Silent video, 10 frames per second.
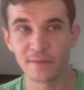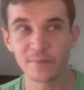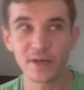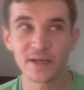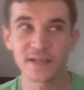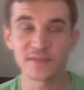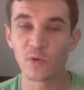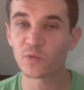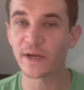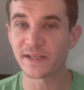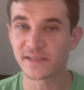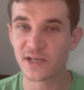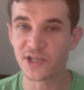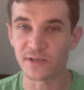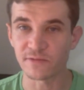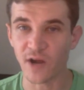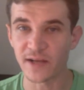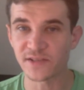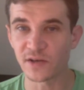But it's a one-way decision, right?